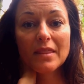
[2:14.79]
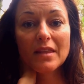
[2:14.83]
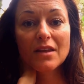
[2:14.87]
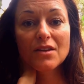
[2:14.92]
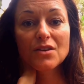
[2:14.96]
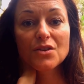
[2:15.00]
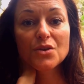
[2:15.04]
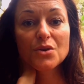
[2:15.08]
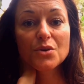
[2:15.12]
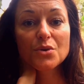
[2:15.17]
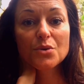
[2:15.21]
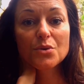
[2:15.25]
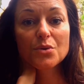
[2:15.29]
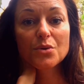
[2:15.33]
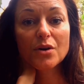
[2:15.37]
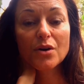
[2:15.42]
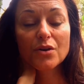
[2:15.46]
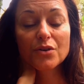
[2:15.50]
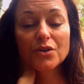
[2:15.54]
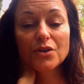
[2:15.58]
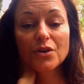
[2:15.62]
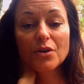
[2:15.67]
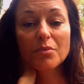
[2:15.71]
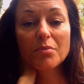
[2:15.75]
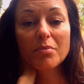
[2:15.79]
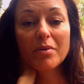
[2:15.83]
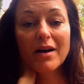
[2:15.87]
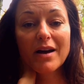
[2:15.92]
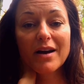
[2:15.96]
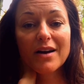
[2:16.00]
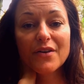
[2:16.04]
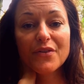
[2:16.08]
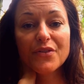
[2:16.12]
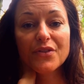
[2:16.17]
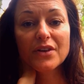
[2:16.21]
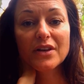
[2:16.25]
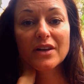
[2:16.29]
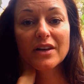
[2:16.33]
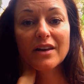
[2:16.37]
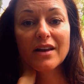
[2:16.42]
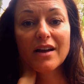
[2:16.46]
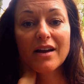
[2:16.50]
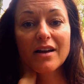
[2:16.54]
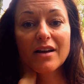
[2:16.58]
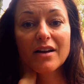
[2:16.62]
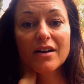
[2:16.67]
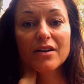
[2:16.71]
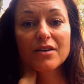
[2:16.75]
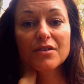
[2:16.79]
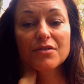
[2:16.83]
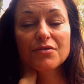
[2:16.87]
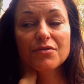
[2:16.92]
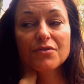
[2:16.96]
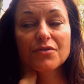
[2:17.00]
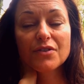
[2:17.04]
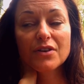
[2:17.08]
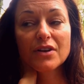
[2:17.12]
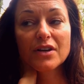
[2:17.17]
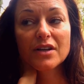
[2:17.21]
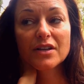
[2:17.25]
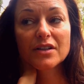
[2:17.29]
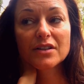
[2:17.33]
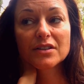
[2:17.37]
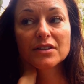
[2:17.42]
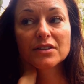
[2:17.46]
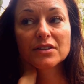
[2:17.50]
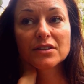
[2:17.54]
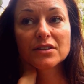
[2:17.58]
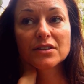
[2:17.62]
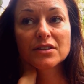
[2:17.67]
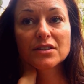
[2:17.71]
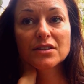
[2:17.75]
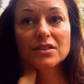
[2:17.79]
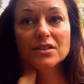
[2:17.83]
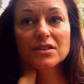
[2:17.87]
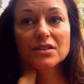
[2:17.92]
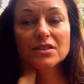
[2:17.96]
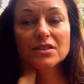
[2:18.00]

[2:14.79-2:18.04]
you on your path in life. And